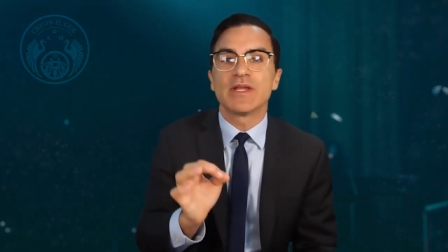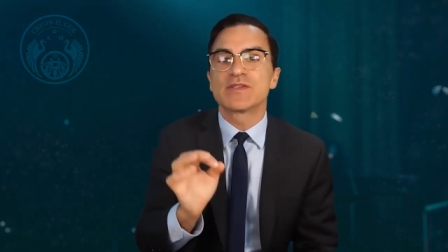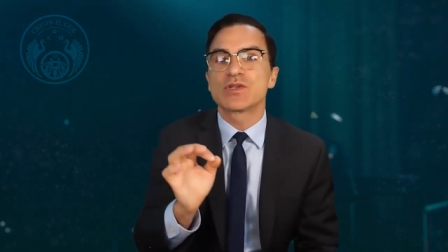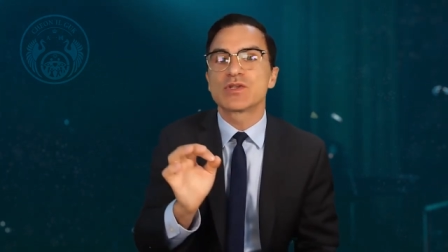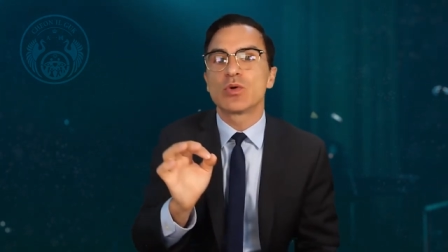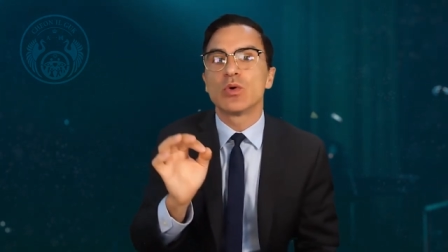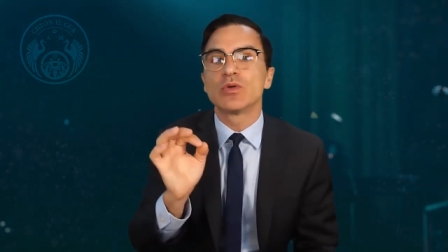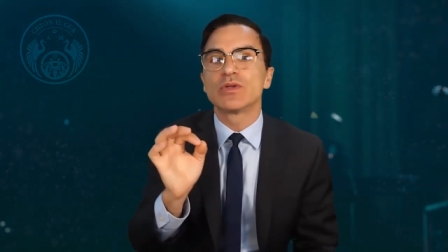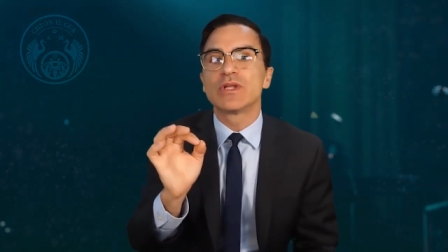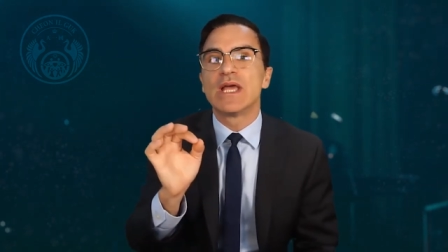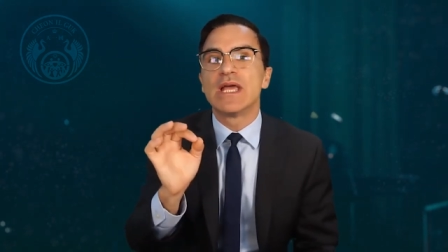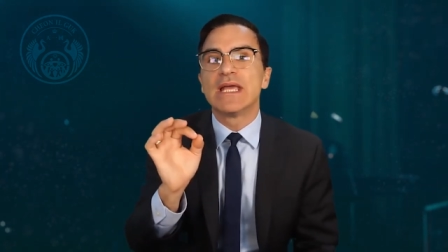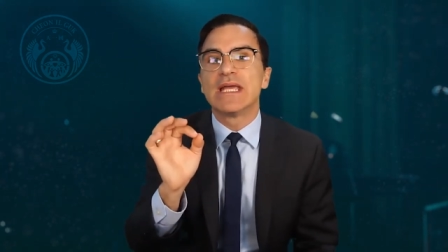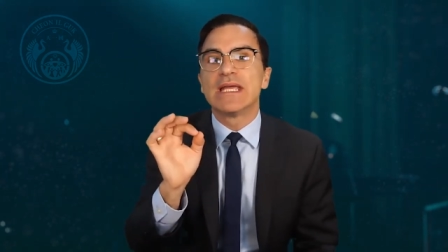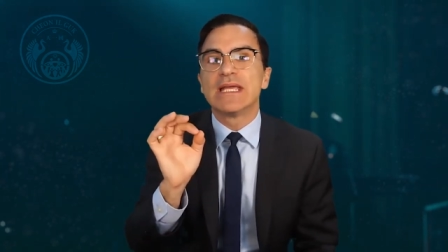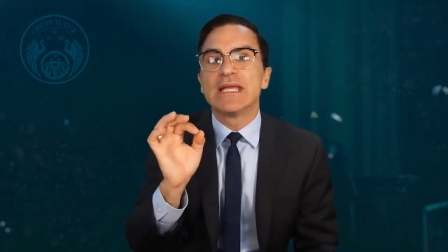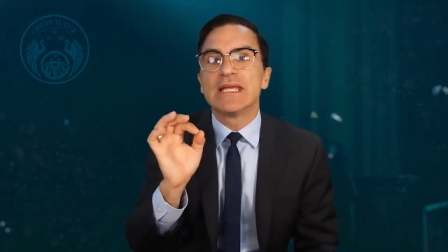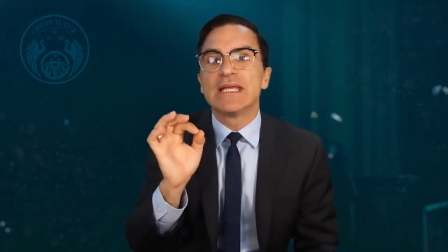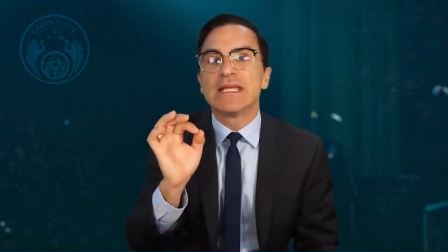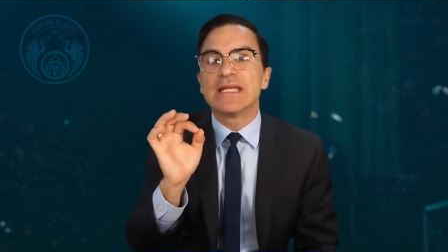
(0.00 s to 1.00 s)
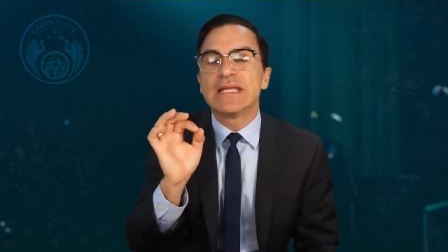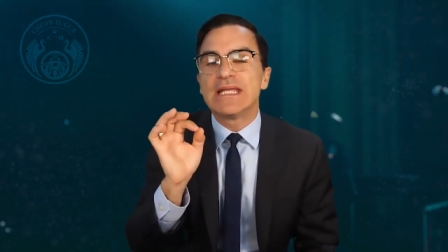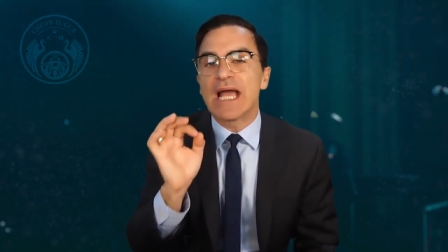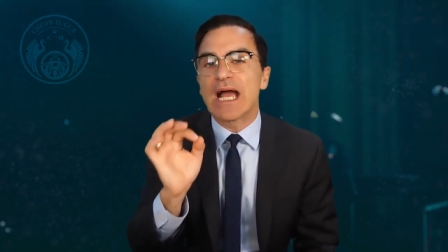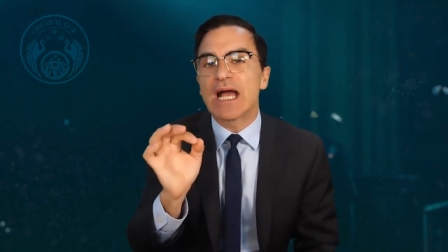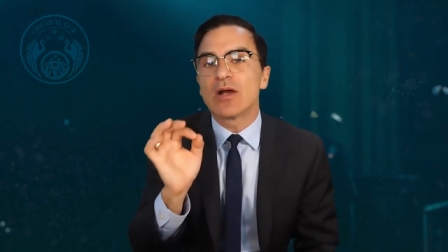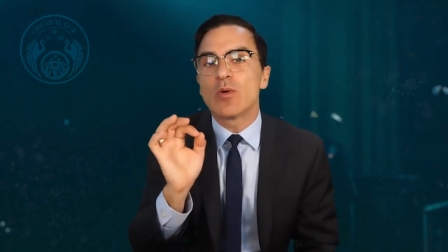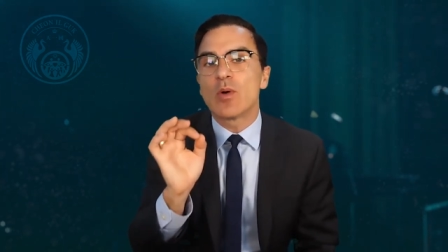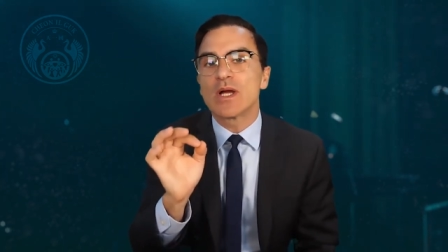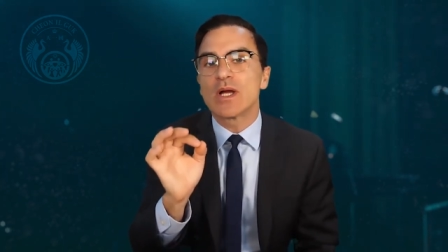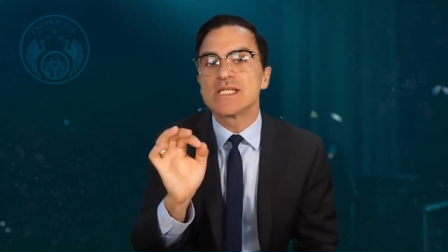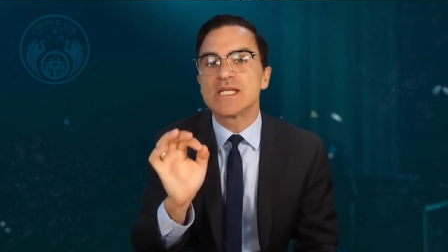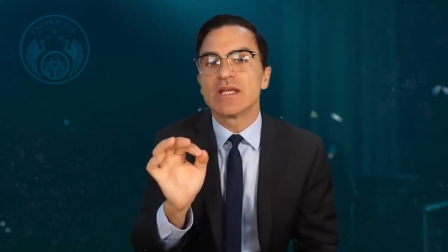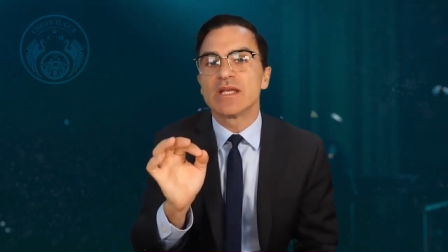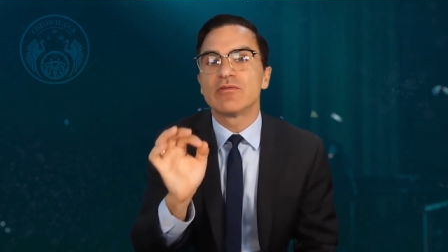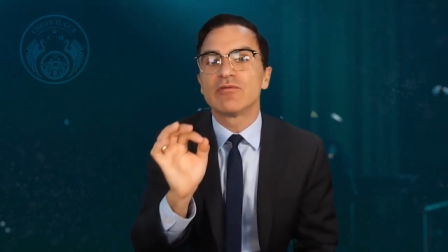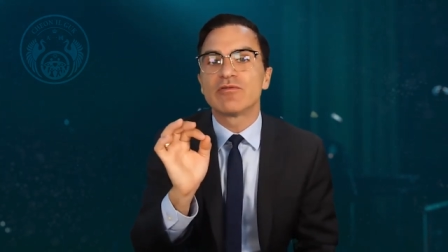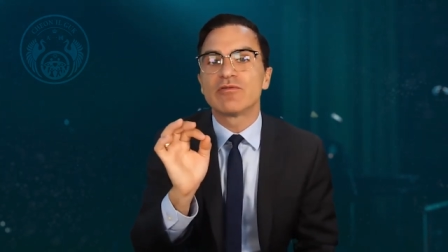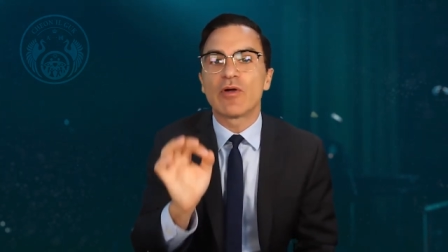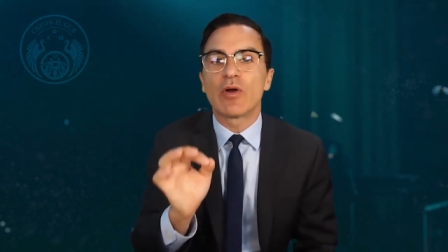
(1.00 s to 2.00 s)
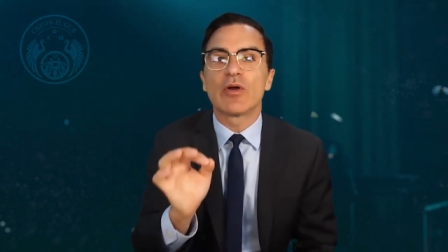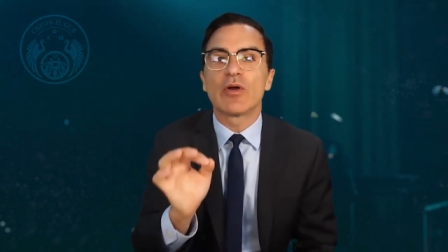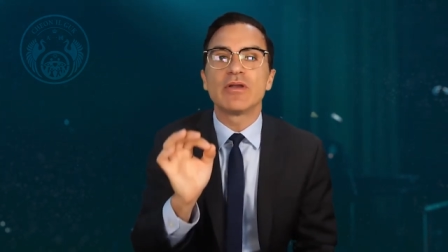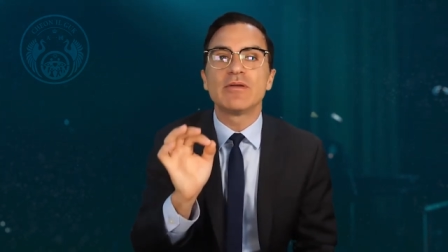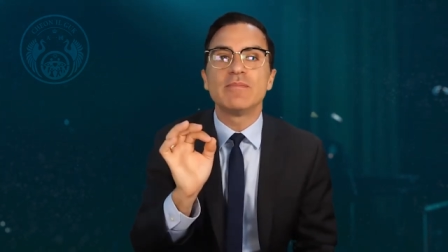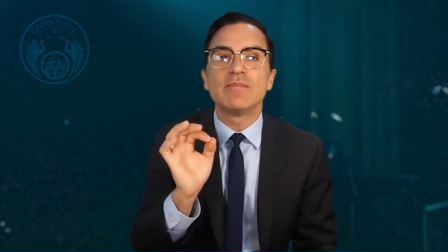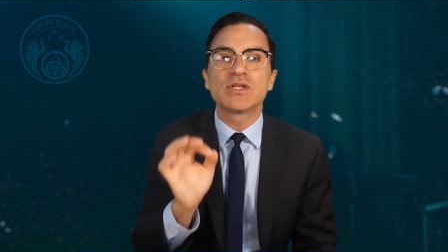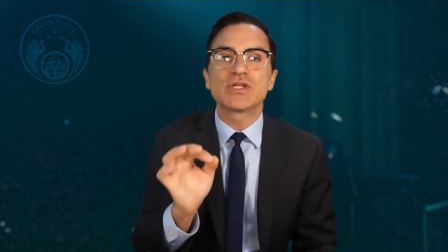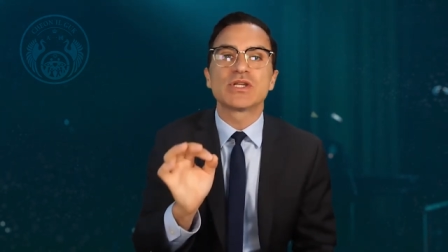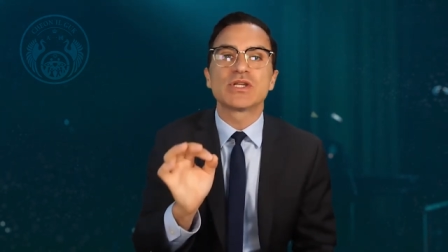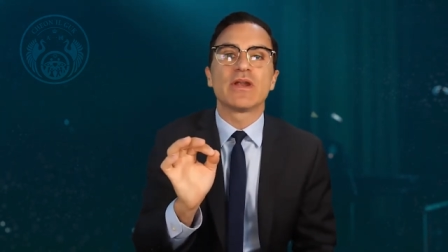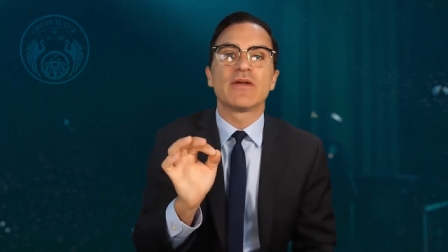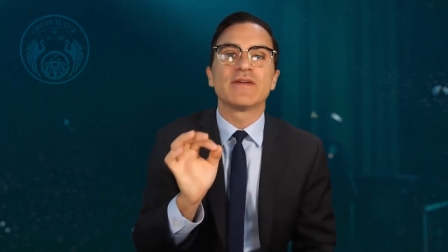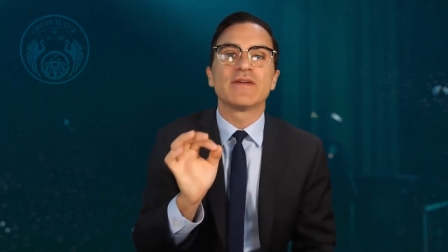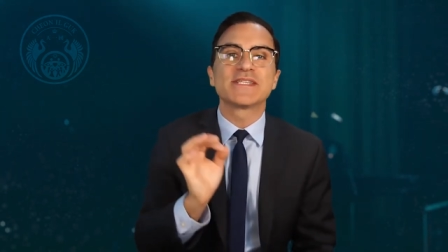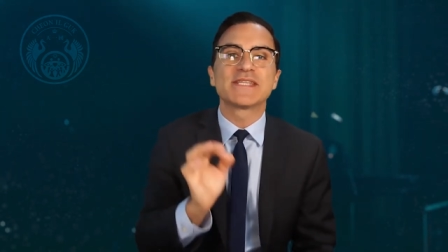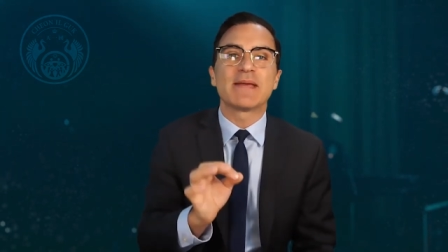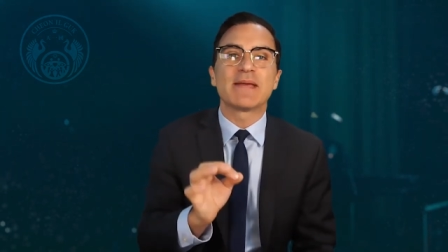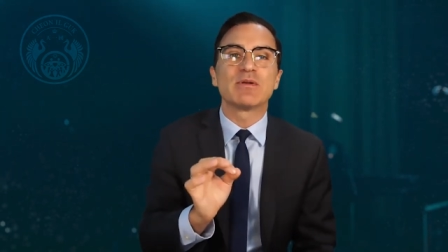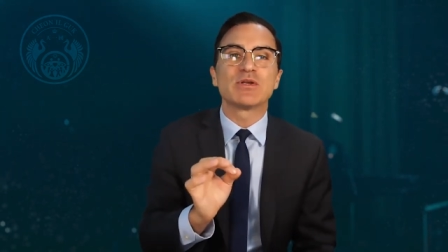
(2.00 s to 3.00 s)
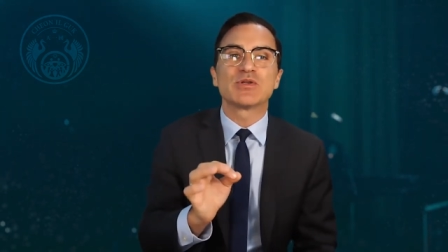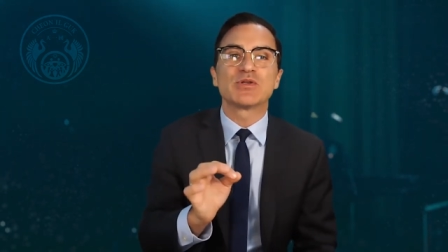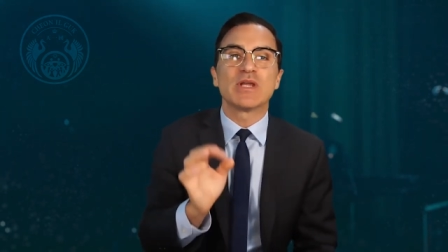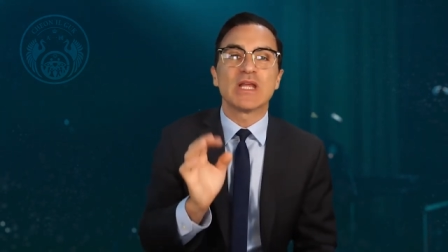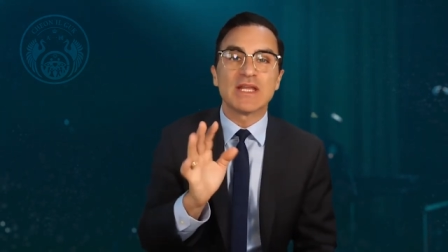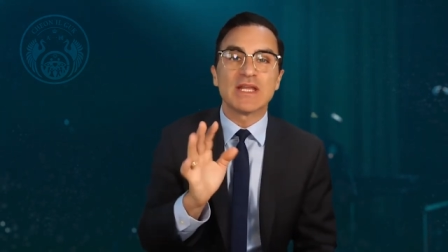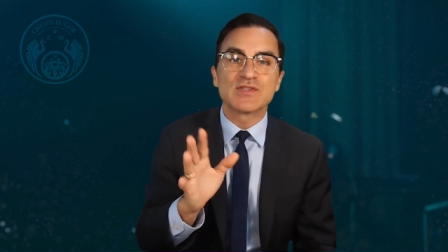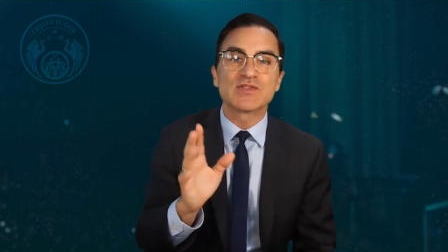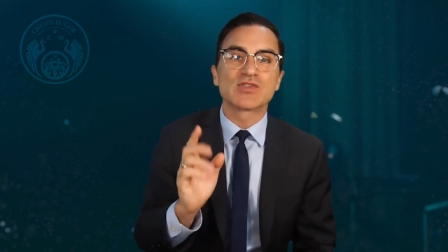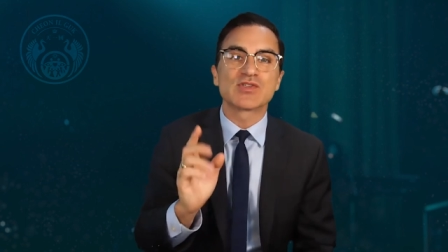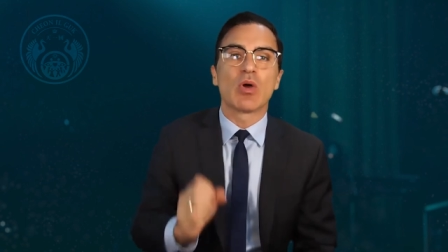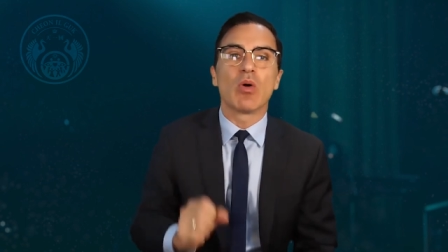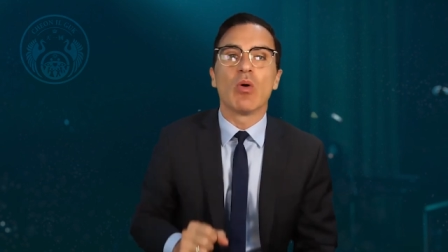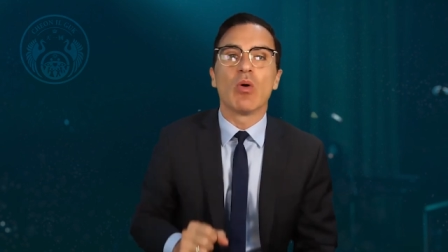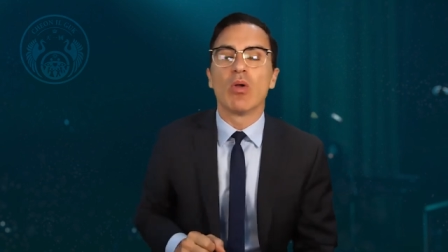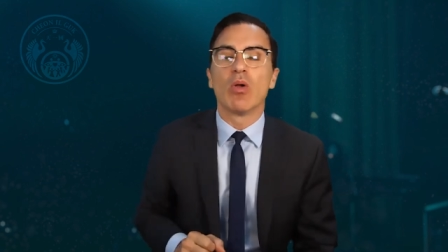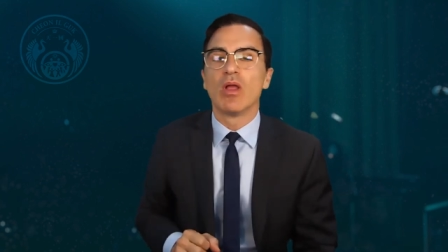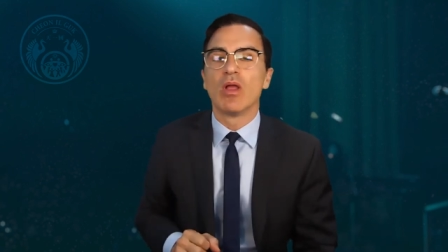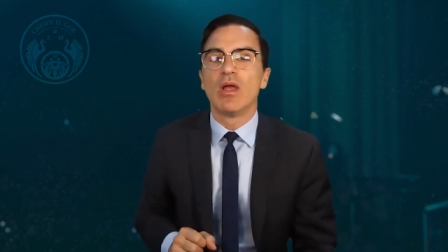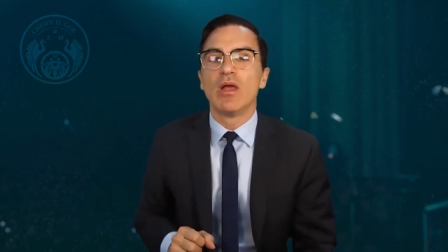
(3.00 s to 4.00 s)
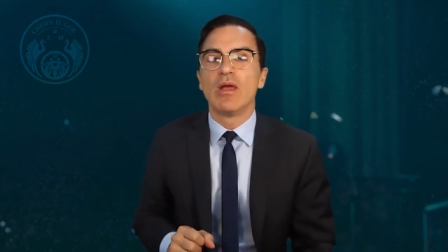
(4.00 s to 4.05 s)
It's called Yanghwajin Foreign Missionary Cemetery in Seoul.